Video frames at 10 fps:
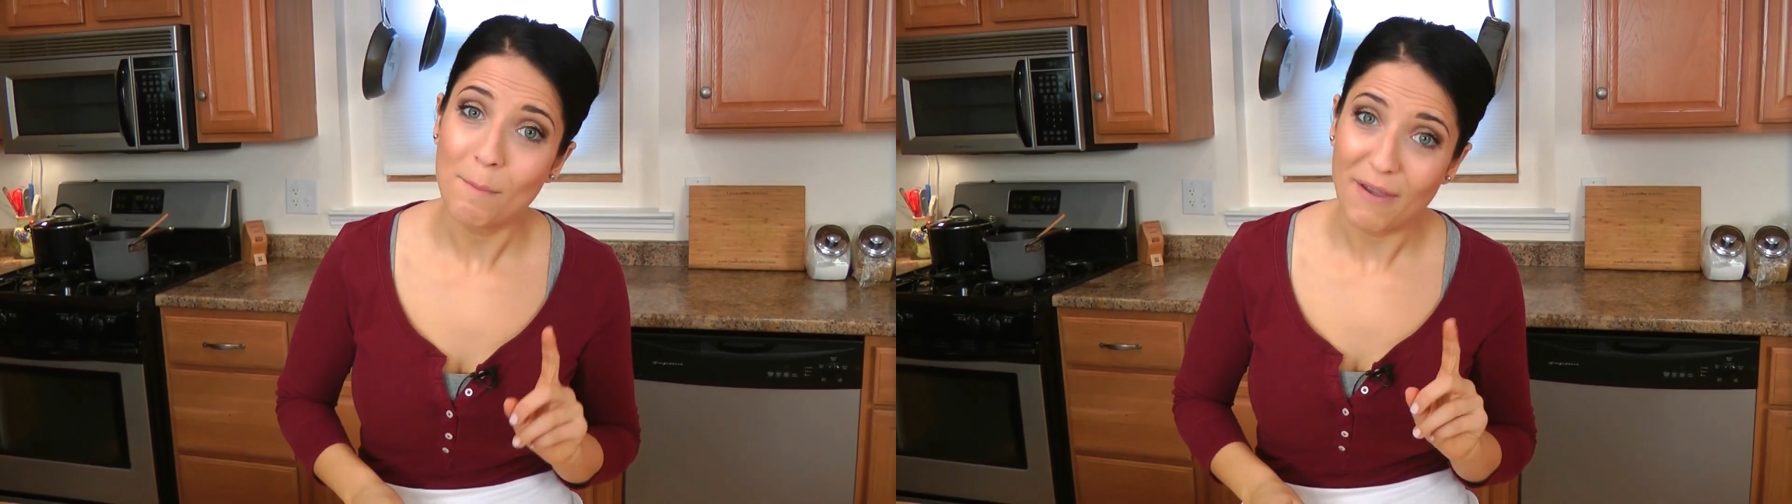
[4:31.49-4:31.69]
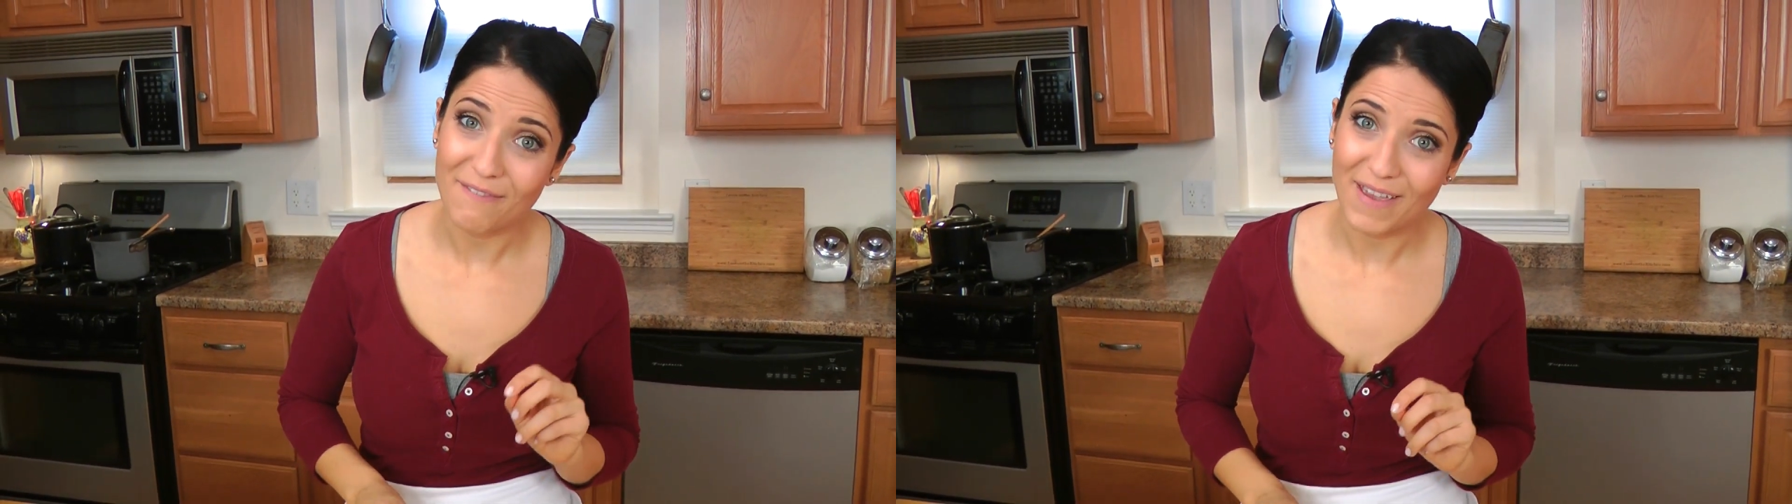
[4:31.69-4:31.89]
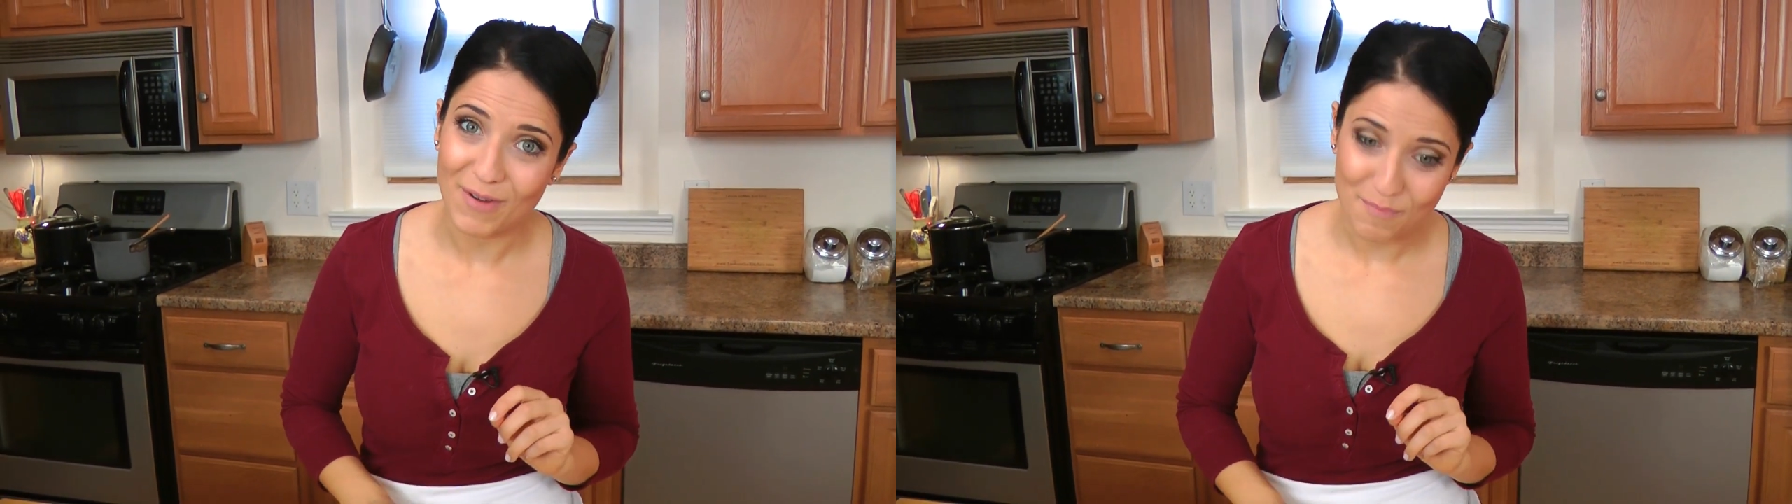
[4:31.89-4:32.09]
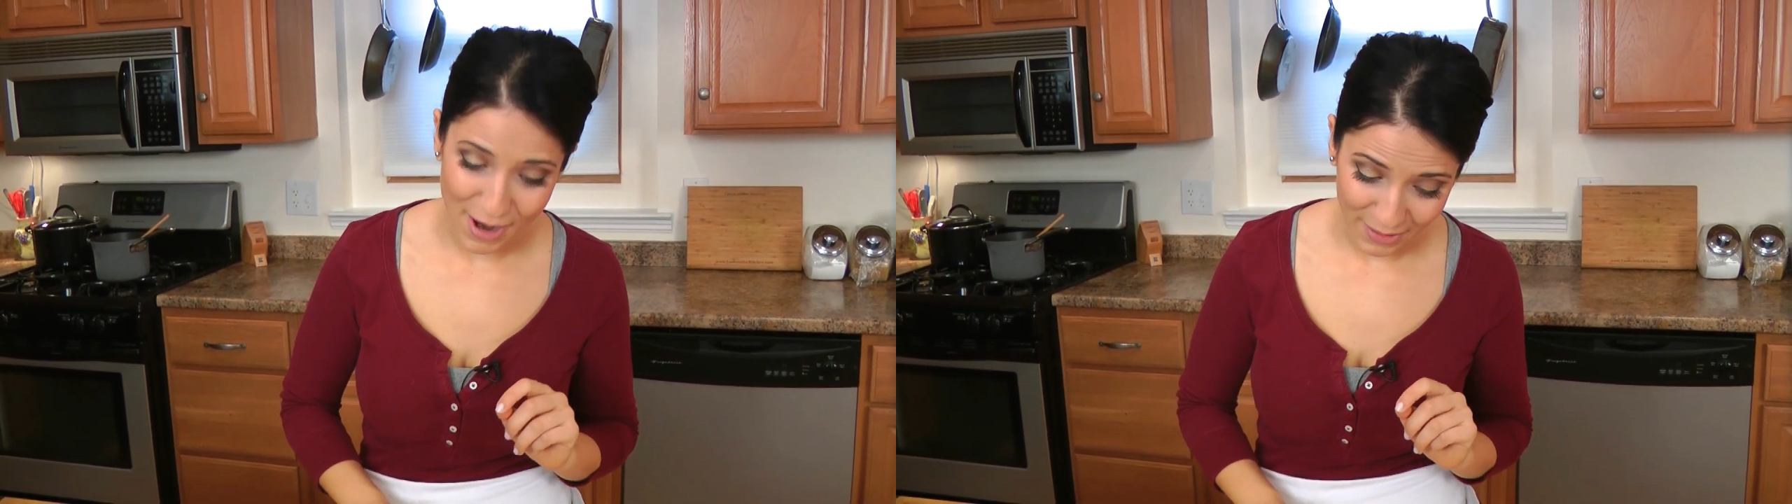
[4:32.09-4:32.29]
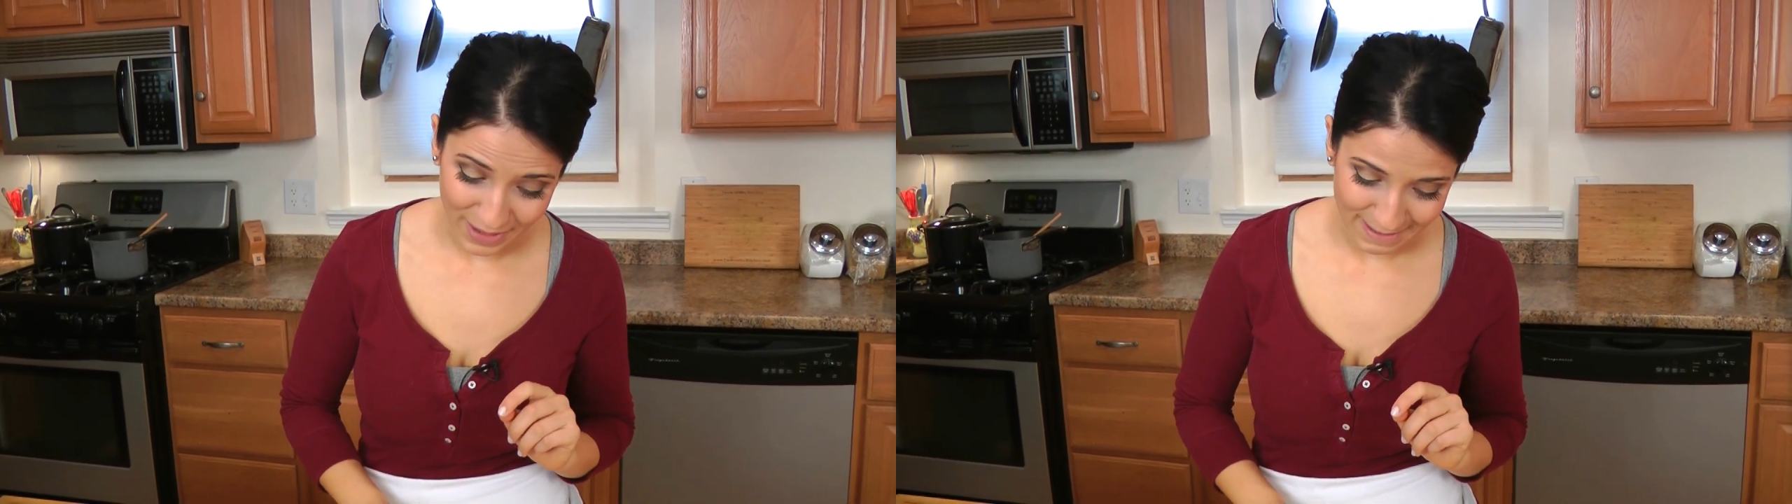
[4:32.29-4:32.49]
my favorite
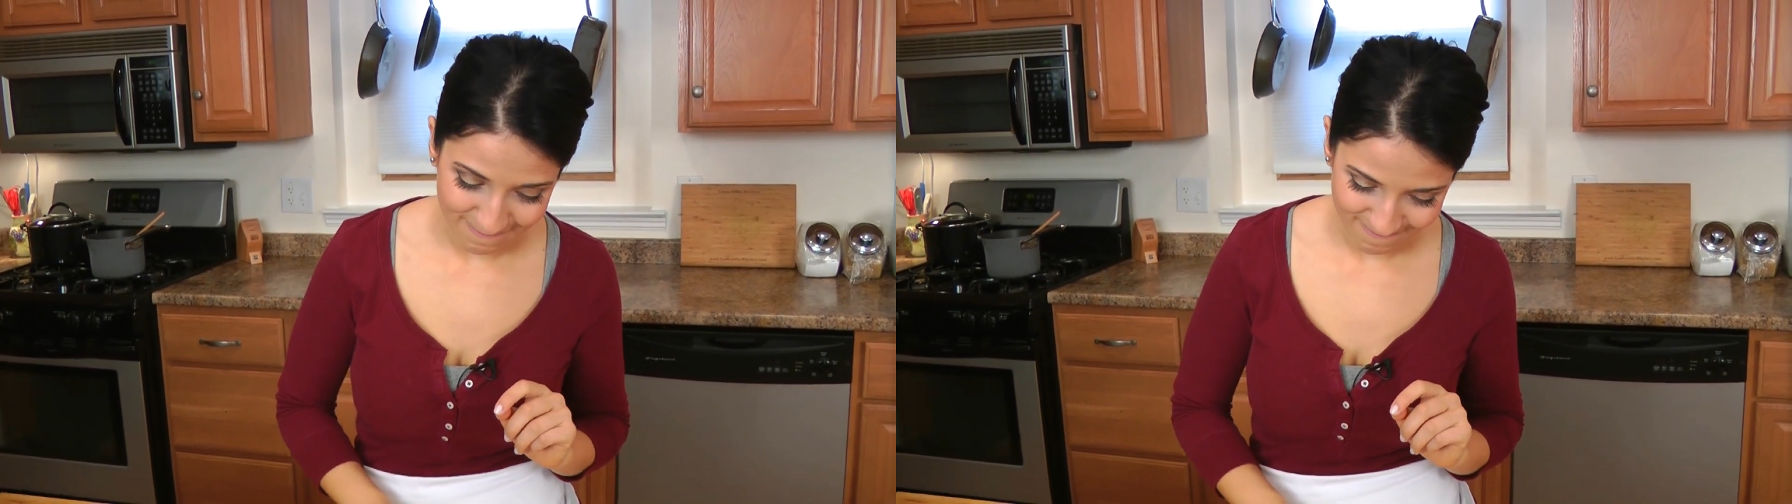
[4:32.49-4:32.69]
berry,